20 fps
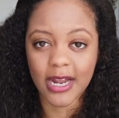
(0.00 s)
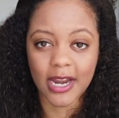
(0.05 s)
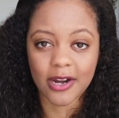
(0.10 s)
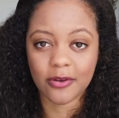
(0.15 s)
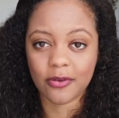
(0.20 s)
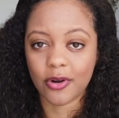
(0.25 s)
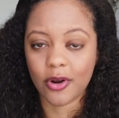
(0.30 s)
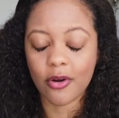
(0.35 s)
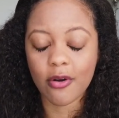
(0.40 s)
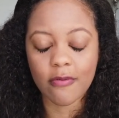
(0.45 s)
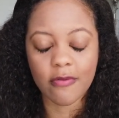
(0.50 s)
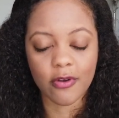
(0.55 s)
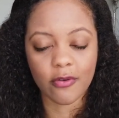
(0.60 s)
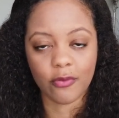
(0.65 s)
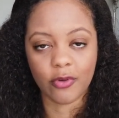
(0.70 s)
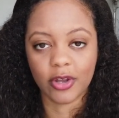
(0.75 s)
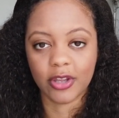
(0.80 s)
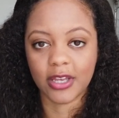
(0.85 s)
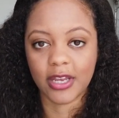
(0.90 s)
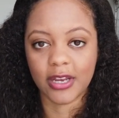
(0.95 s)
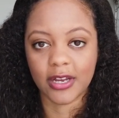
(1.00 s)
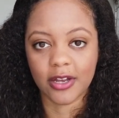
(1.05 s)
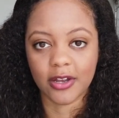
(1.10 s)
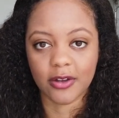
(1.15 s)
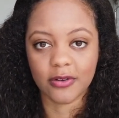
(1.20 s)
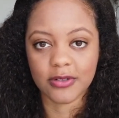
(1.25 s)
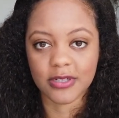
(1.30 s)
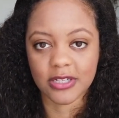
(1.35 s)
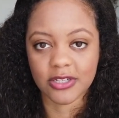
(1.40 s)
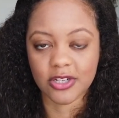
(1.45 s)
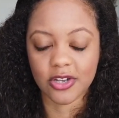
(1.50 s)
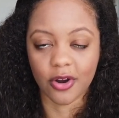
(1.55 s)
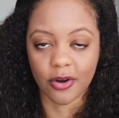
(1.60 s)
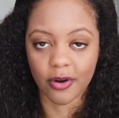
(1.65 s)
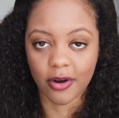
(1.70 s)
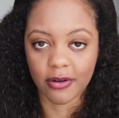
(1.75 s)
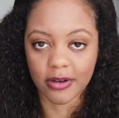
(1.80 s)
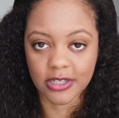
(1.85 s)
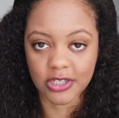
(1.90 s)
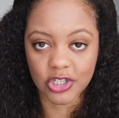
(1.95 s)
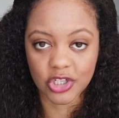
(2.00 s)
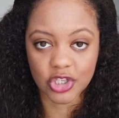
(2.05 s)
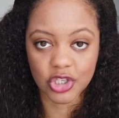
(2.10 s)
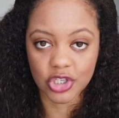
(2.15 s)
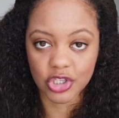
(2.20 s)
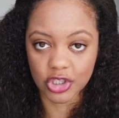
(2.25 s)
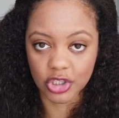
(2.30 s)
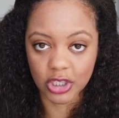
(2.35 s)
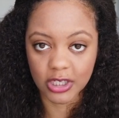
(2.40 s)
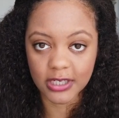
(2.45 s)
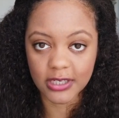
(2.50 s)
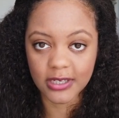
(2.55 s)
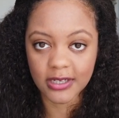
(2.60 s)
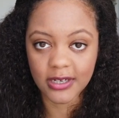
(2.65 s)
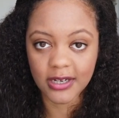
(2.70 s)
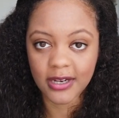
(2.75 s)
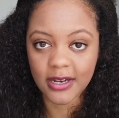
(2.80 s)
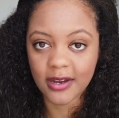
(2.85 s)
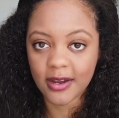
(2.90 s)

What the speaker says: I don't know if it really goes as thorough as it should,